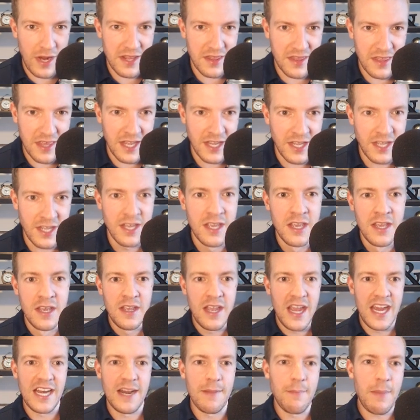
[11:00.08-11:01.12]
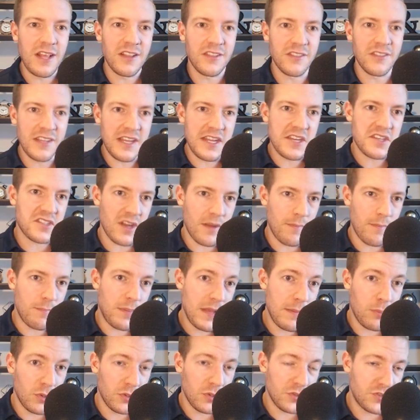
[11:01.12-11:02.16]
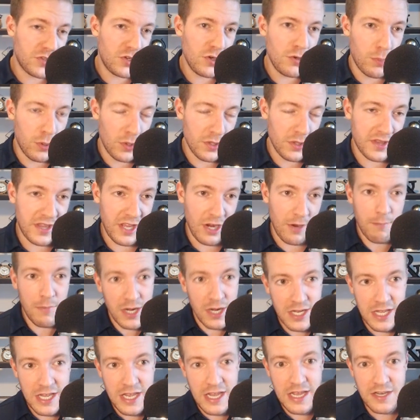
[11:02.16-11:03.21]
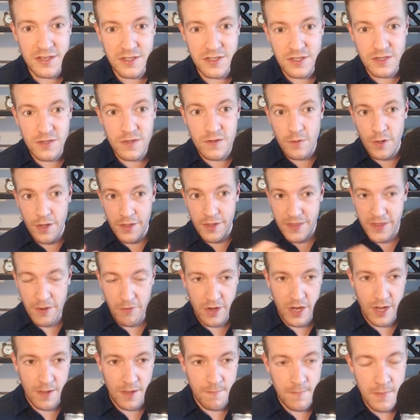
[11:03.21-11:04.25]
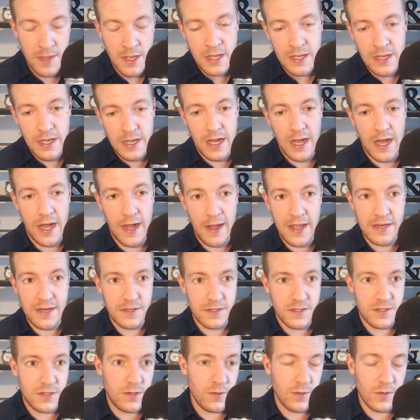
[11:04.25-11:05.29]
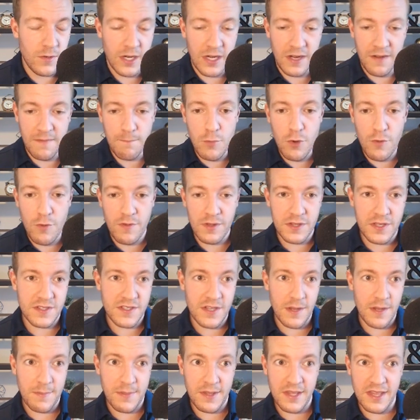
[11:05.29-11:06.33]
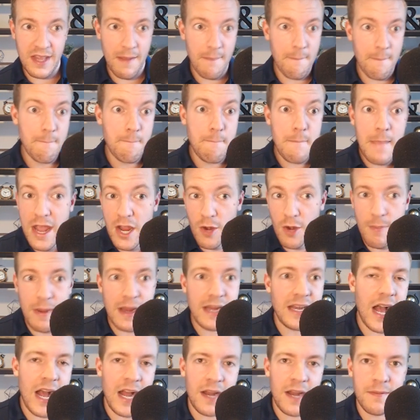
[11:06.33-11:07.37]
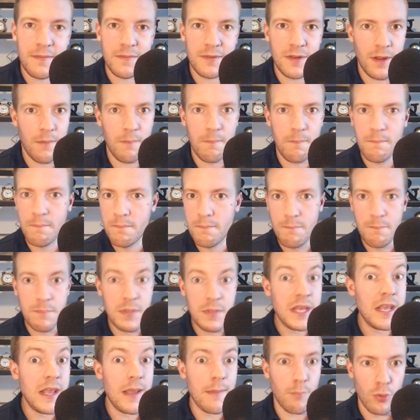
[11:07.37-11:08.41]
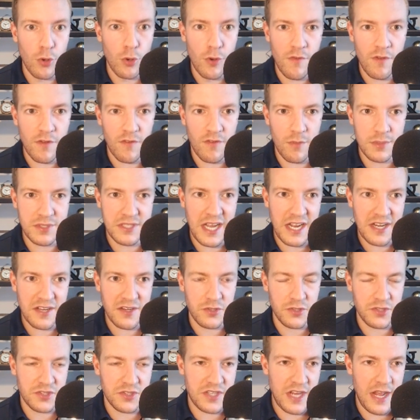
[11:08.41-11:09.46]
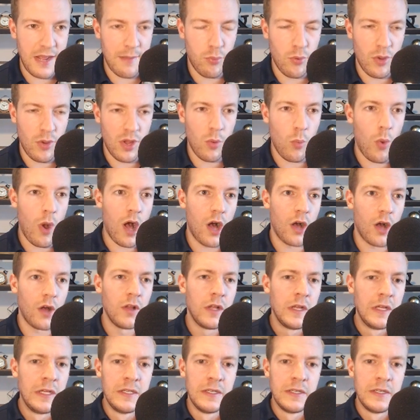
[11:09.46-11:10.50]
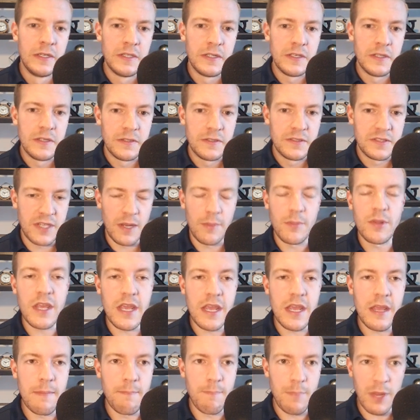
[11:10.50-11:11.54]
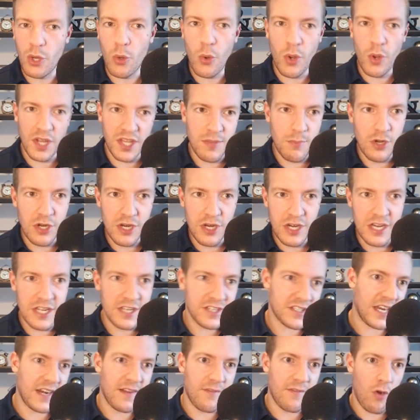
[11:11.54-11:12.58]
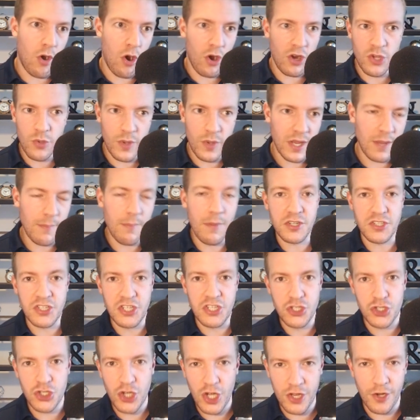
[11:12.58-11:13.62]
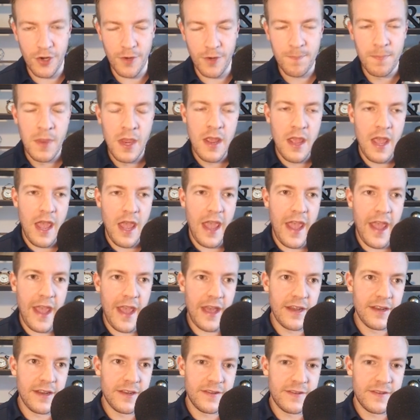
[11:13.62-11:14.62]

thing. And it might lead some people to put their money into Ethereum uh, and to kind of move it to something that may or may not, you know, be improving from a technical standpoint while some of the Bitcoin community is kind of arguing amongst each other. And